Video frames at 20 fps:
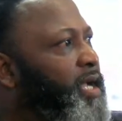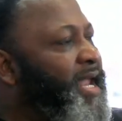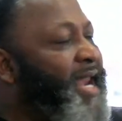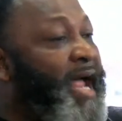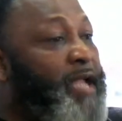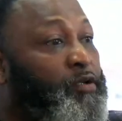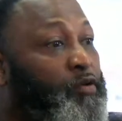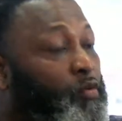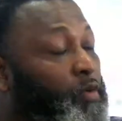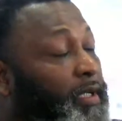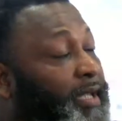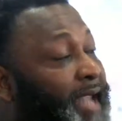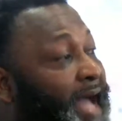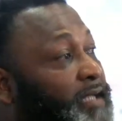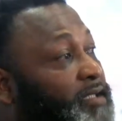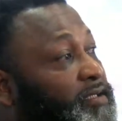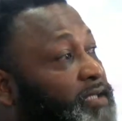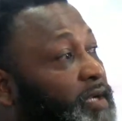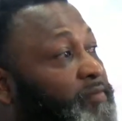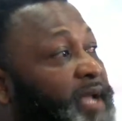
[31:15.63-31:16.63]
And I do a
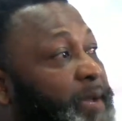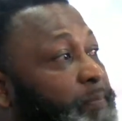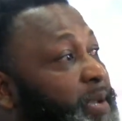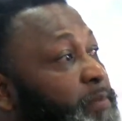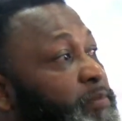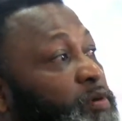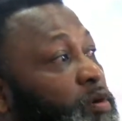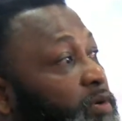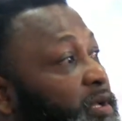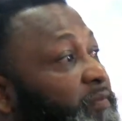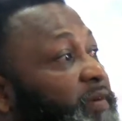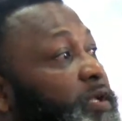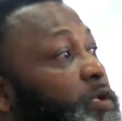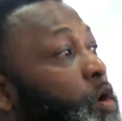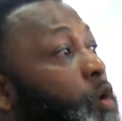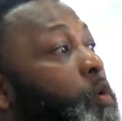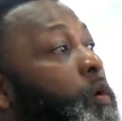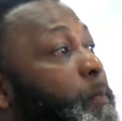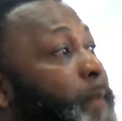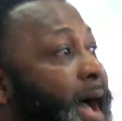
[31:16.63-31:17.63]
lot of stuff that people don't even
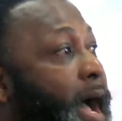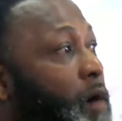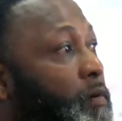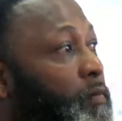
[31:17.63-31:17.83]
know about.